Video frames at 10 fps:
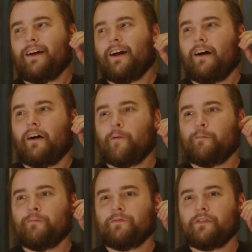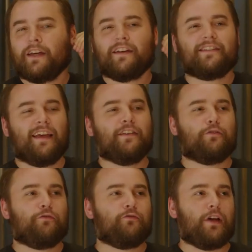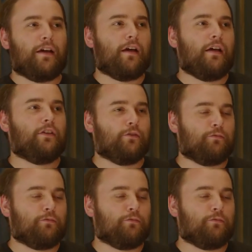And it's a